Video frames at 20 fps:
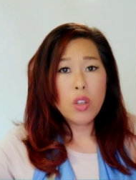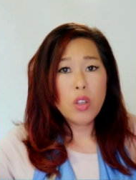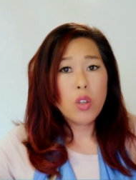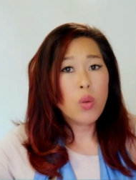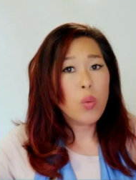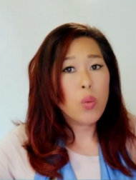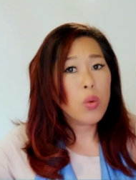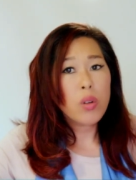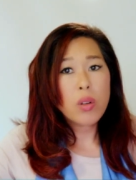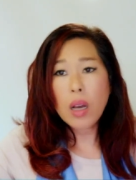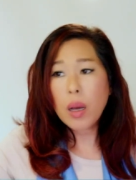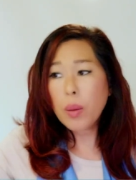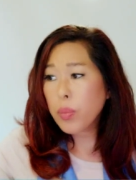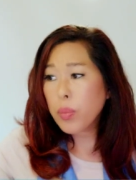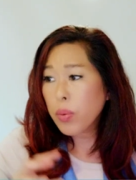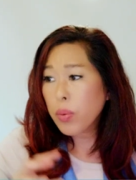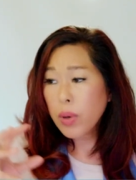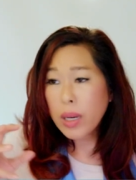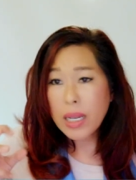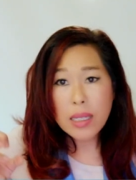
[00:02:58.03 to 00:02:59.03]
You were
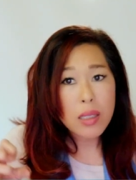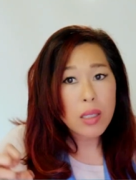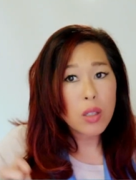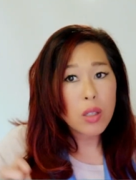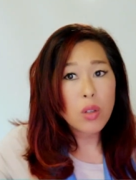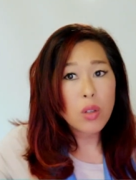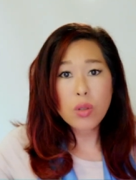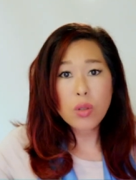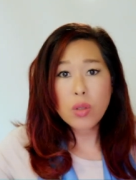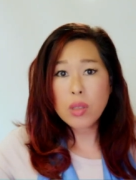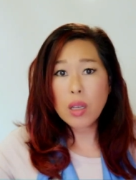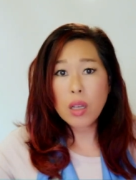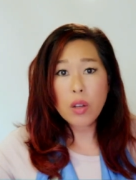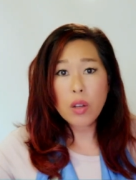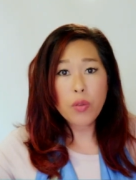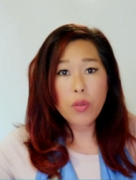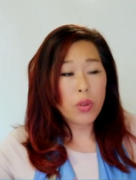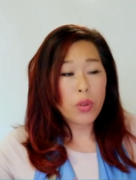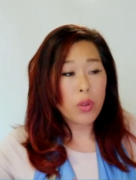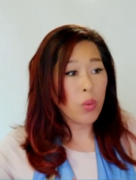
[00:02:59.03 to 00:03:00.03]
not bracing
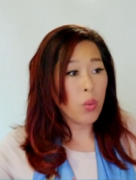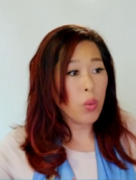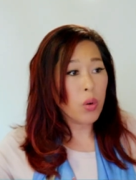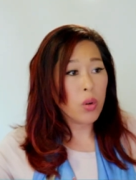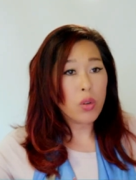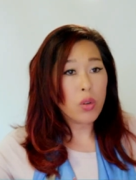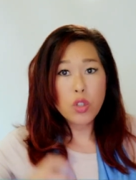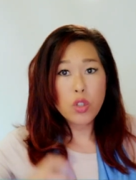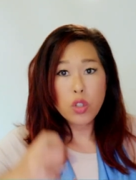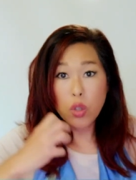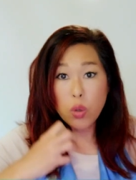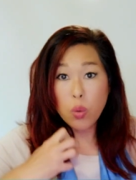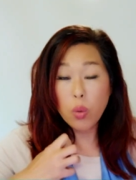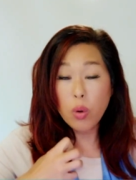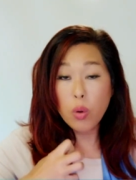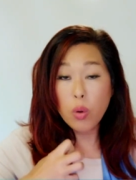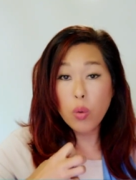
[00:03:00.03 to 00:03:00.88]
yourself for the worst. You were